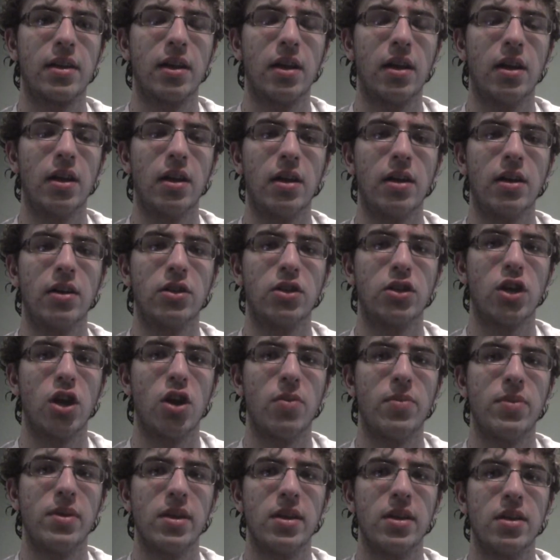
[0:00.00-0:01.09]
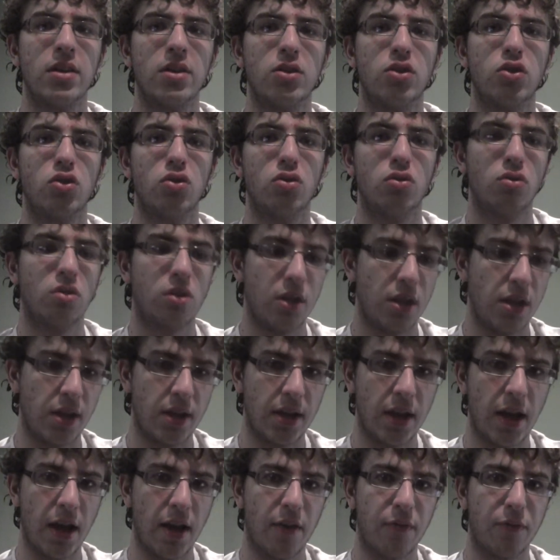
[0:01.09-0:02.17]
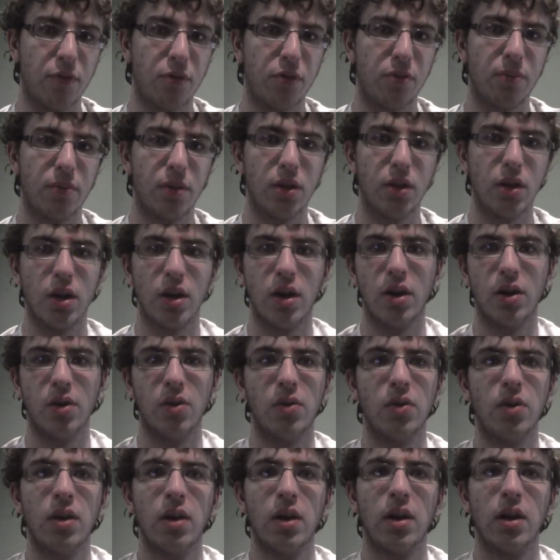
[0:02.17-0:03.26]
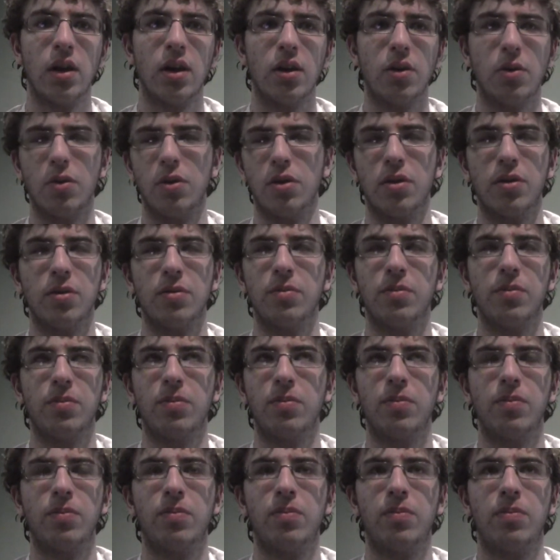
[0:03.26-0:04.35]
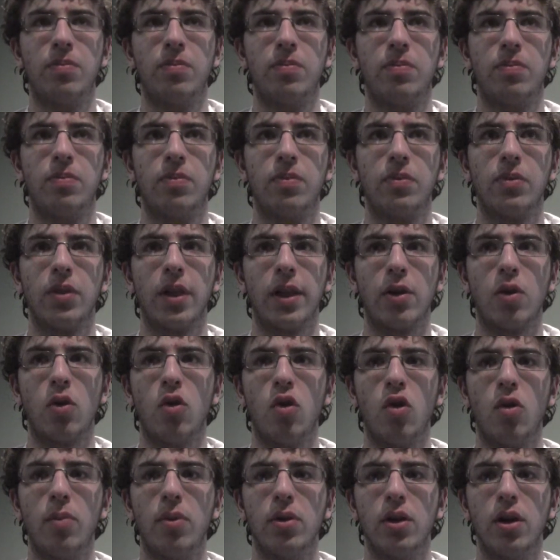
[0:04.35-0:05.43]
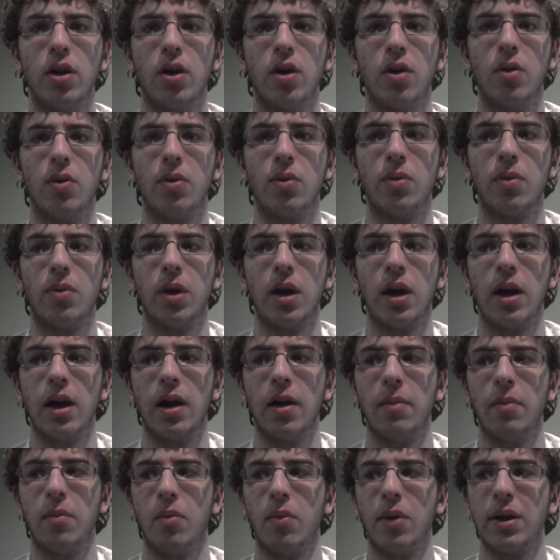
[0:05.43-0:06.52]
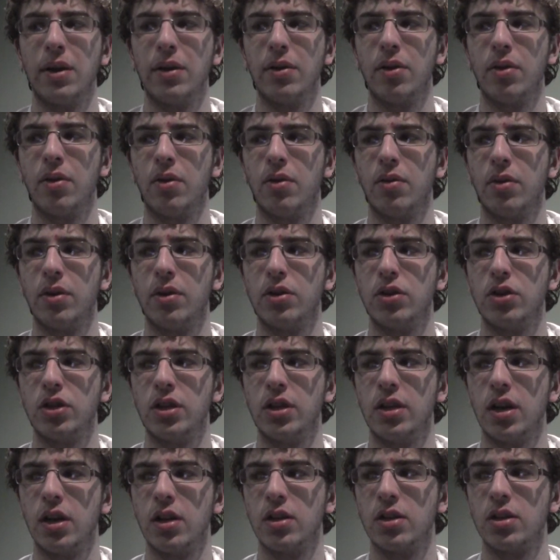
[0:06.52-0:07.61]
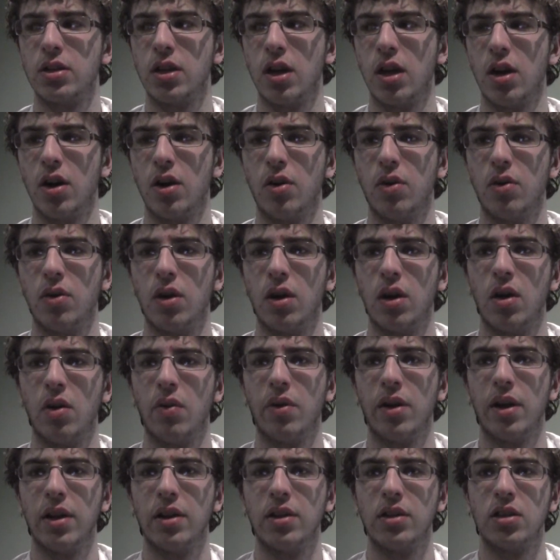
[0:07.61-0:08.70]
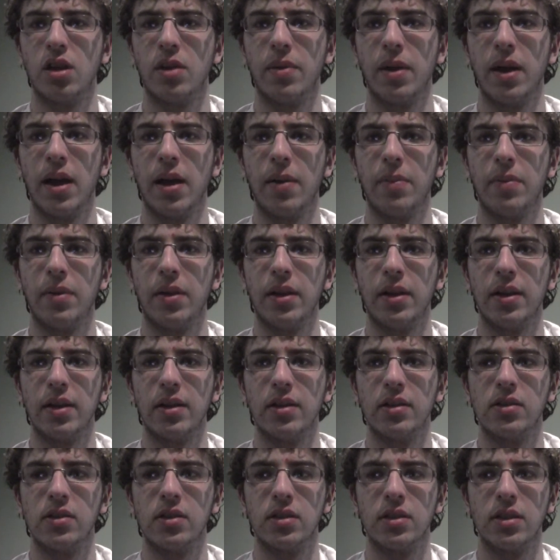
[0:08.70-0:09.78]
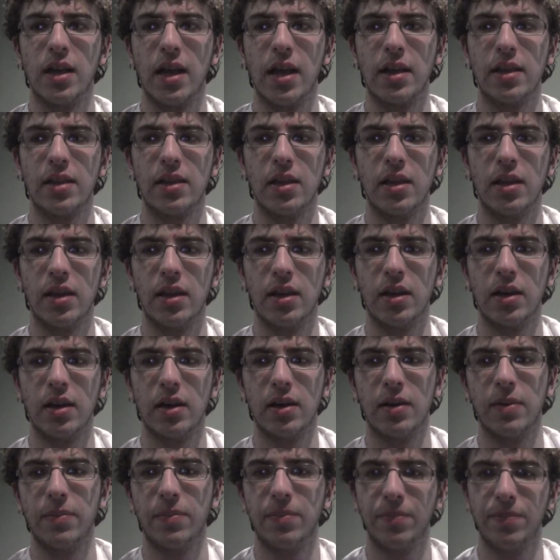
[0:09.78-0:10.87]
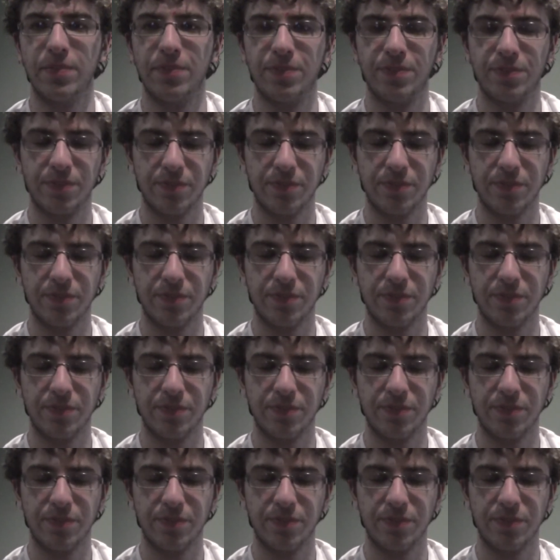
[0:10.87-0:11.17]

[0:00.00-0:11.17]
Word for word: uh, Shelby into the cavern below, or like hole below. Um, when when she does so, what ends up happening is is that the um,